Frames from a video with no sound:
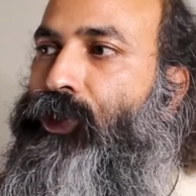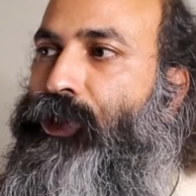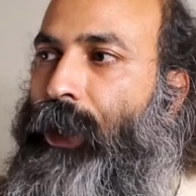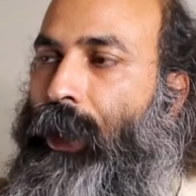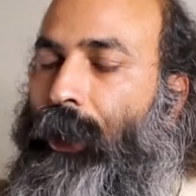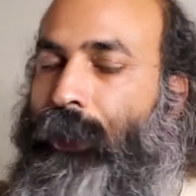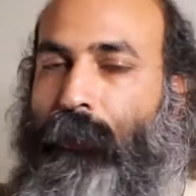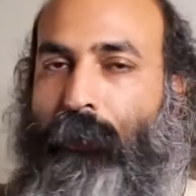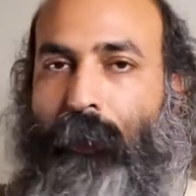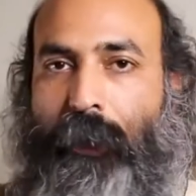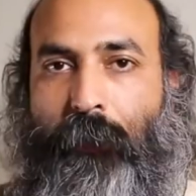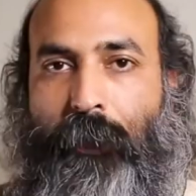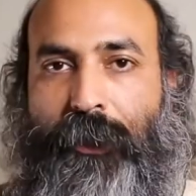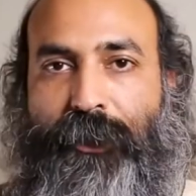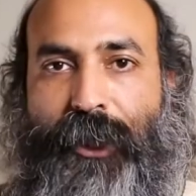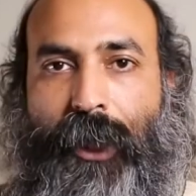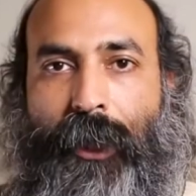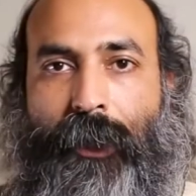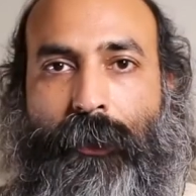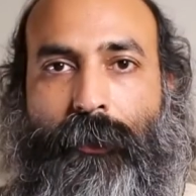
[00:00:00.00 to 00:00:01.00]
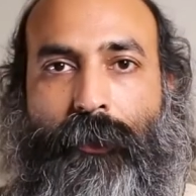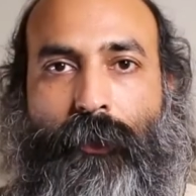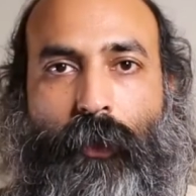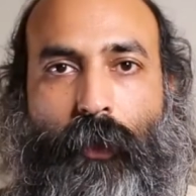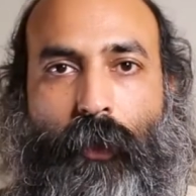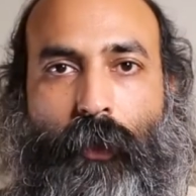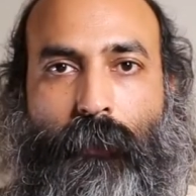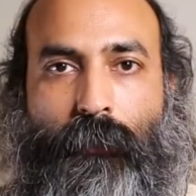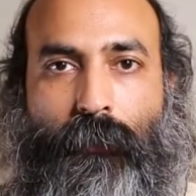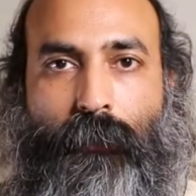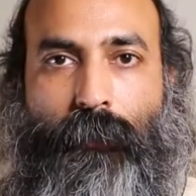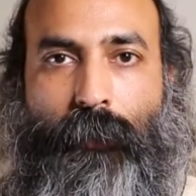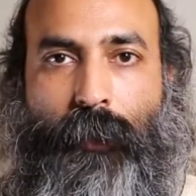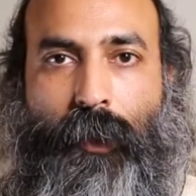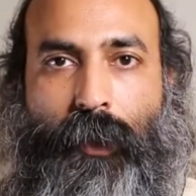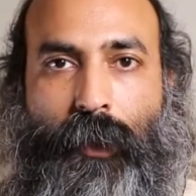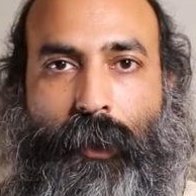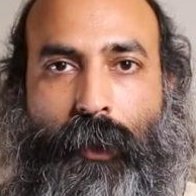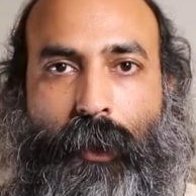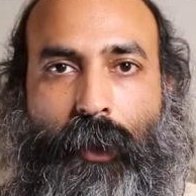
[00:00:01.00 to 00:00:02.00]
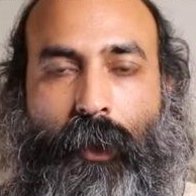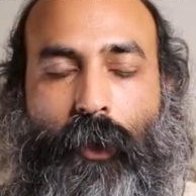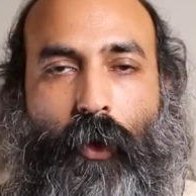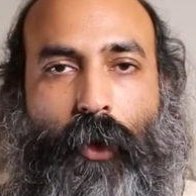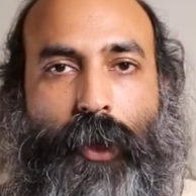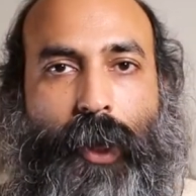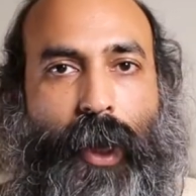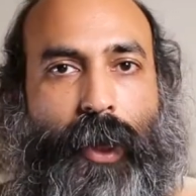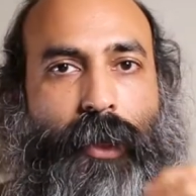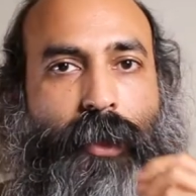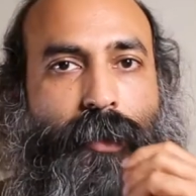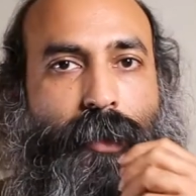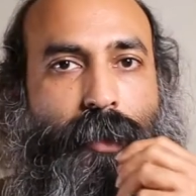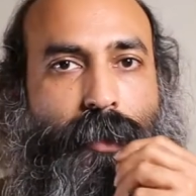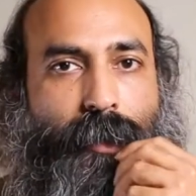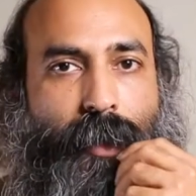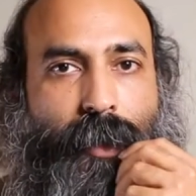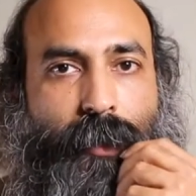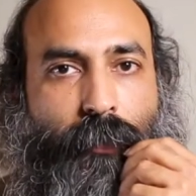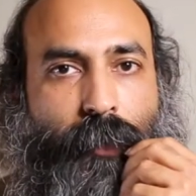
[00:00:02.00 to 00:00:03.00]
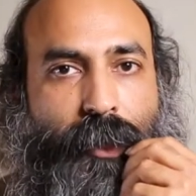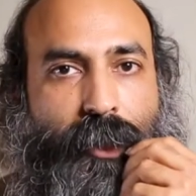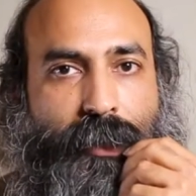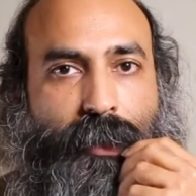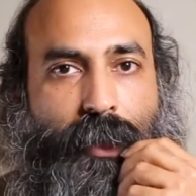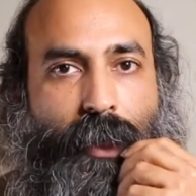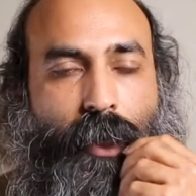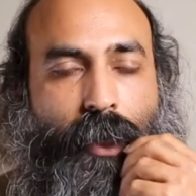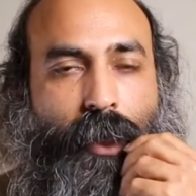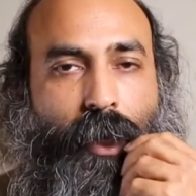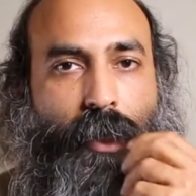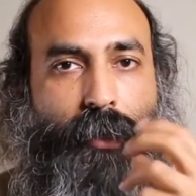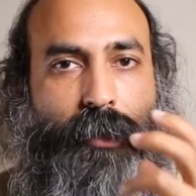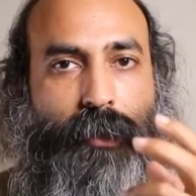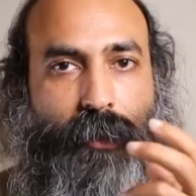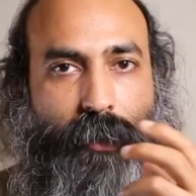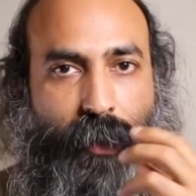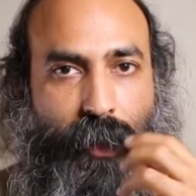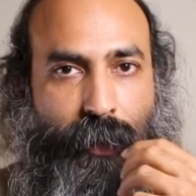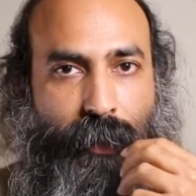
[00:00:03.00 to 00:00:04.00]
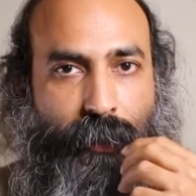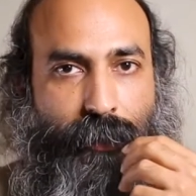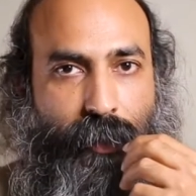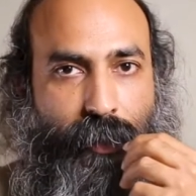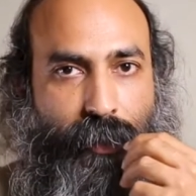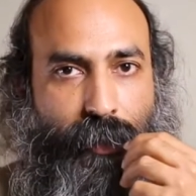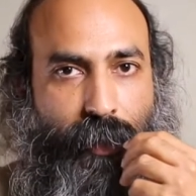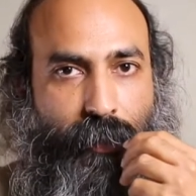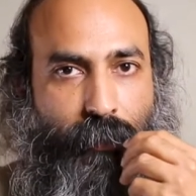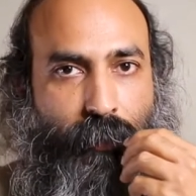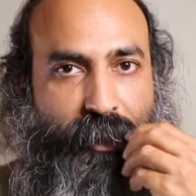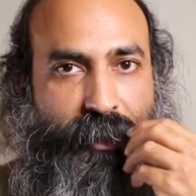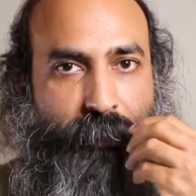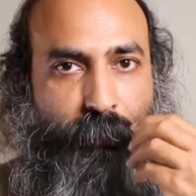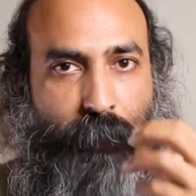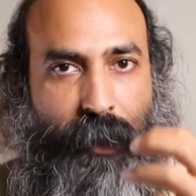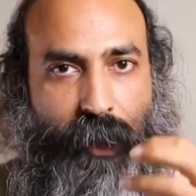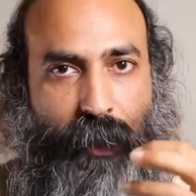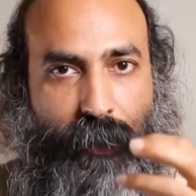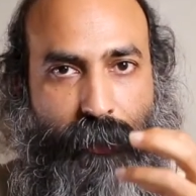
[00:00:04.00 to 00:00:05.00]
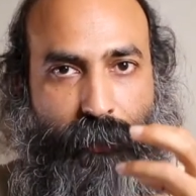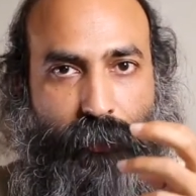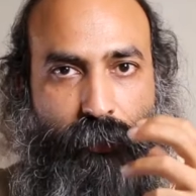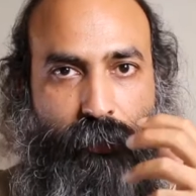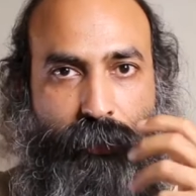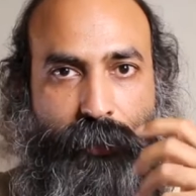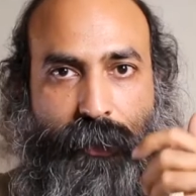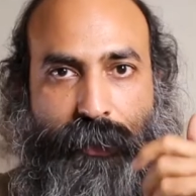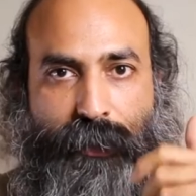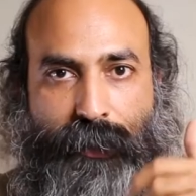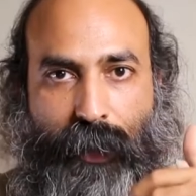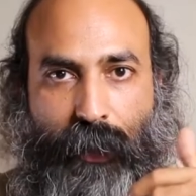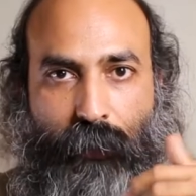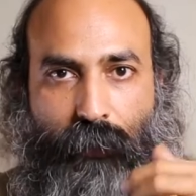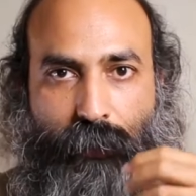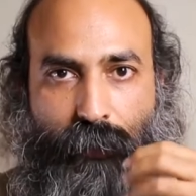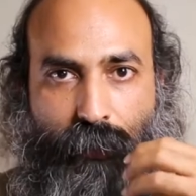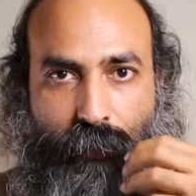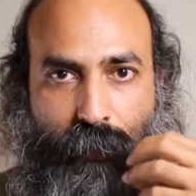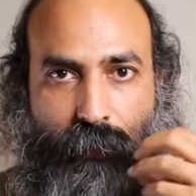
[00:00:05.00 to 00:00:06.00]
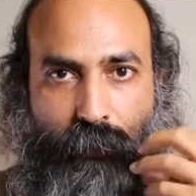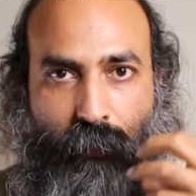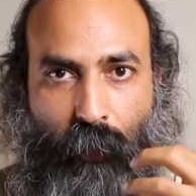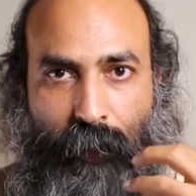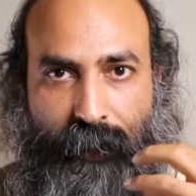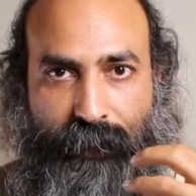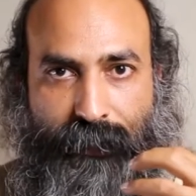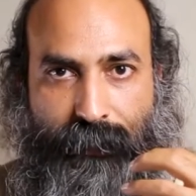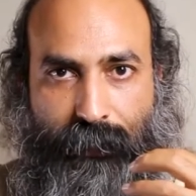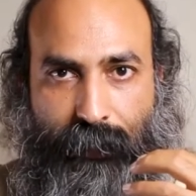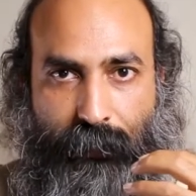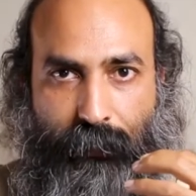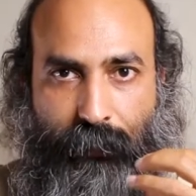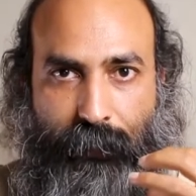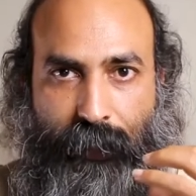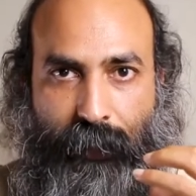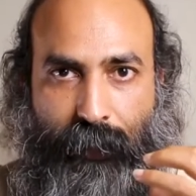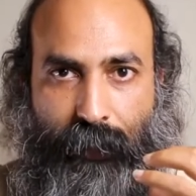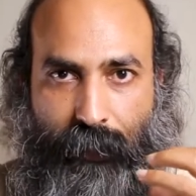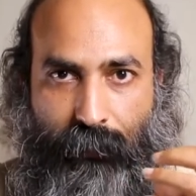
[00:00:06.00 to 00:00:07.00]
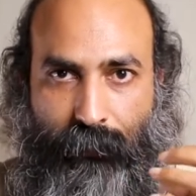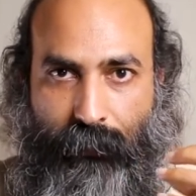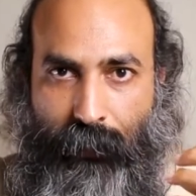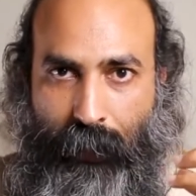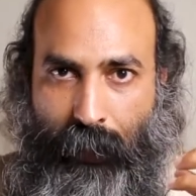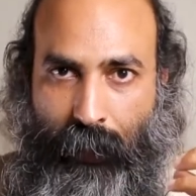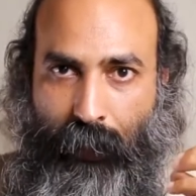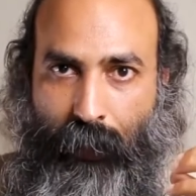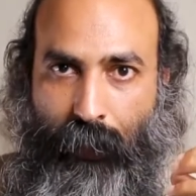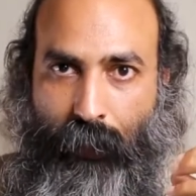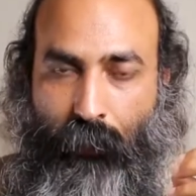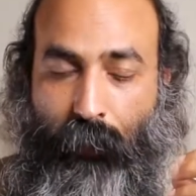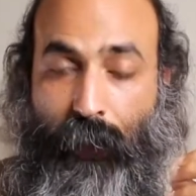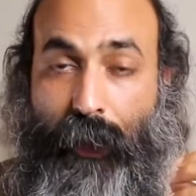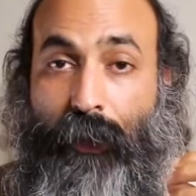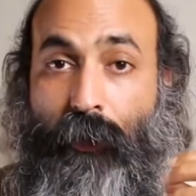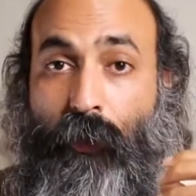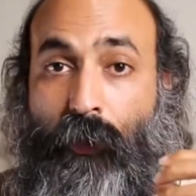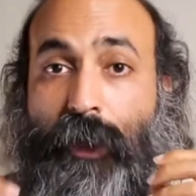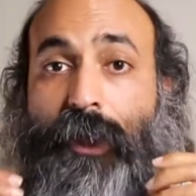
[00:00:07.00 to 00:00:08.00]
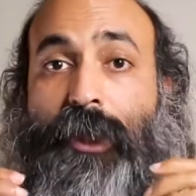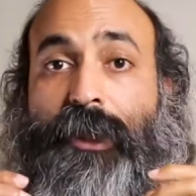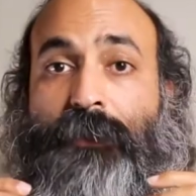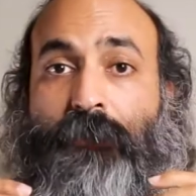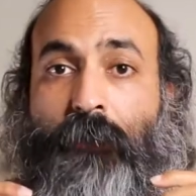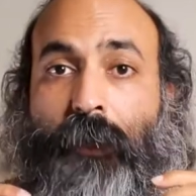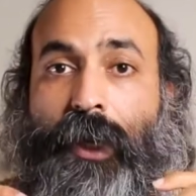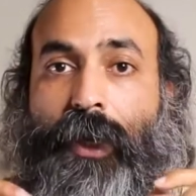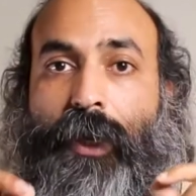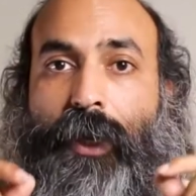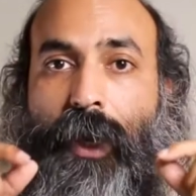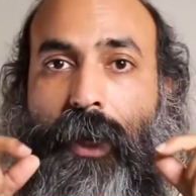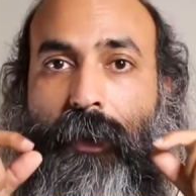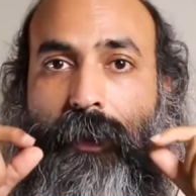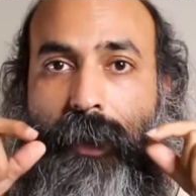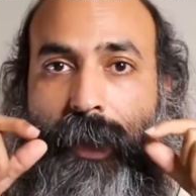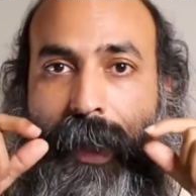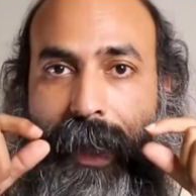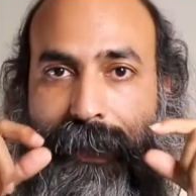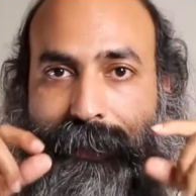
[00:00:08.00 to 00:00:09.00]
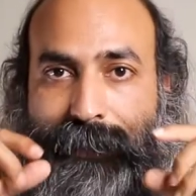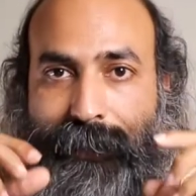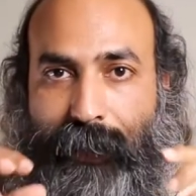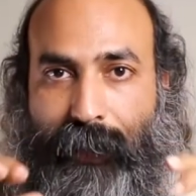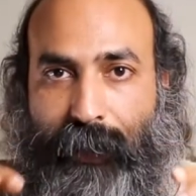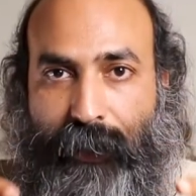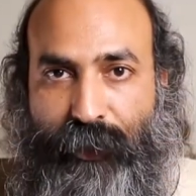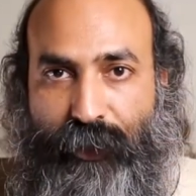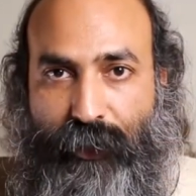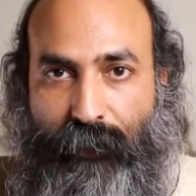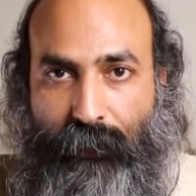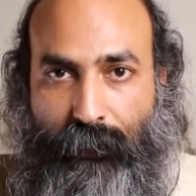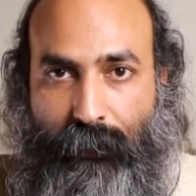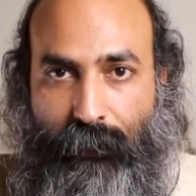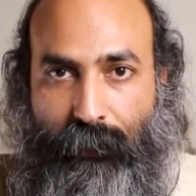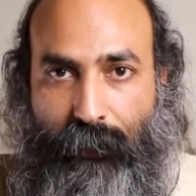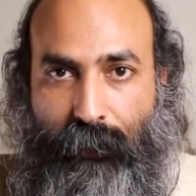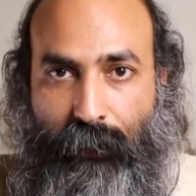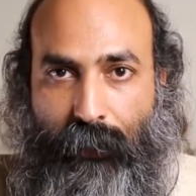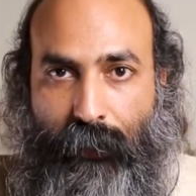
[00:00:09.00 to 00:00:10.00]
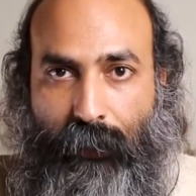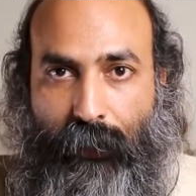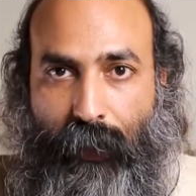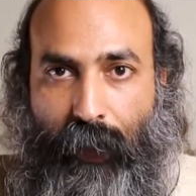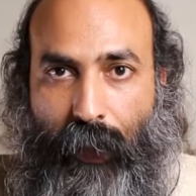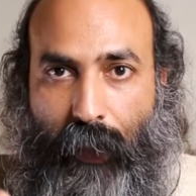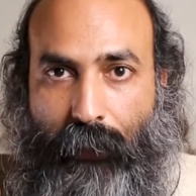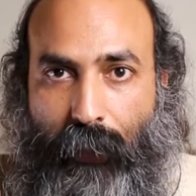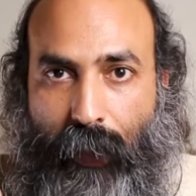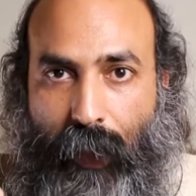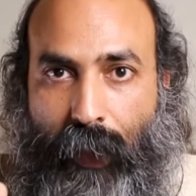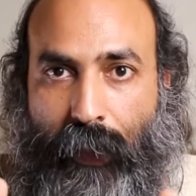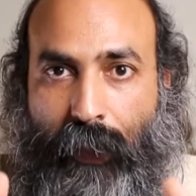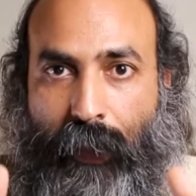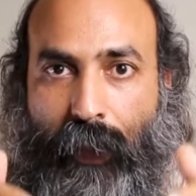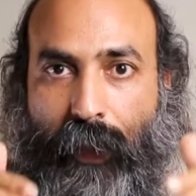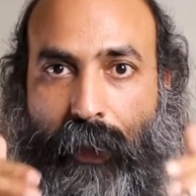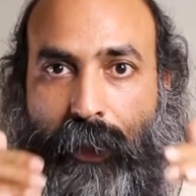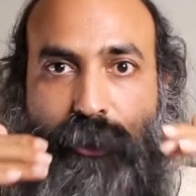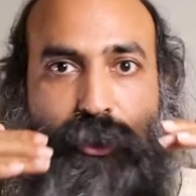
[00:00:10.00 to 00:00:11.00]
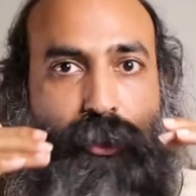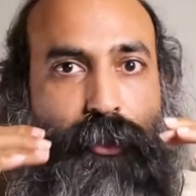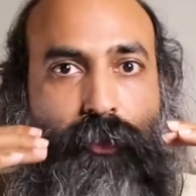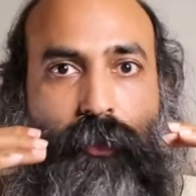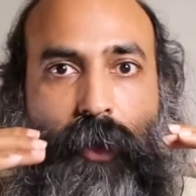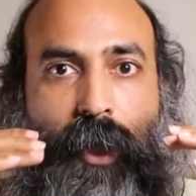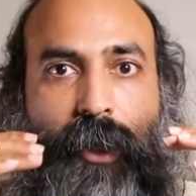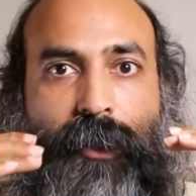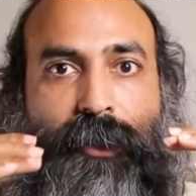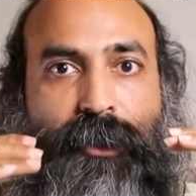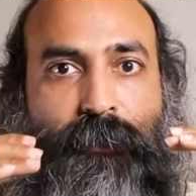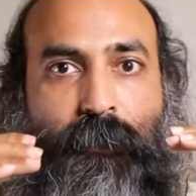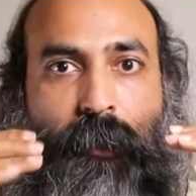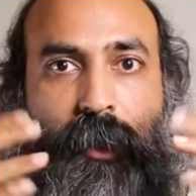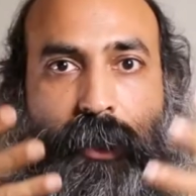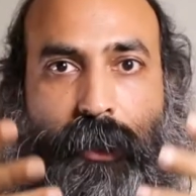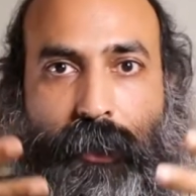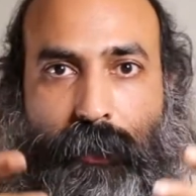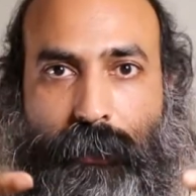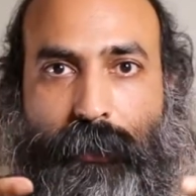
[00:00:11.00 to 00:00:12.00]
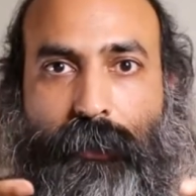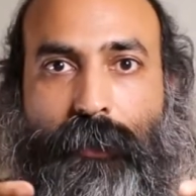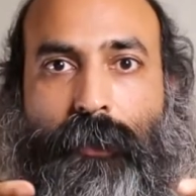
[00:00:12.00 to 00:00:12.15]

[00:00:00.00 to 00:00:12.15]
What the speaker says: chant, when we chant the Om, or anything that we utter, anything that we speak through the sound, through the voice that we have, we can only speak at the exhalation. At the inhalation, you can't speak.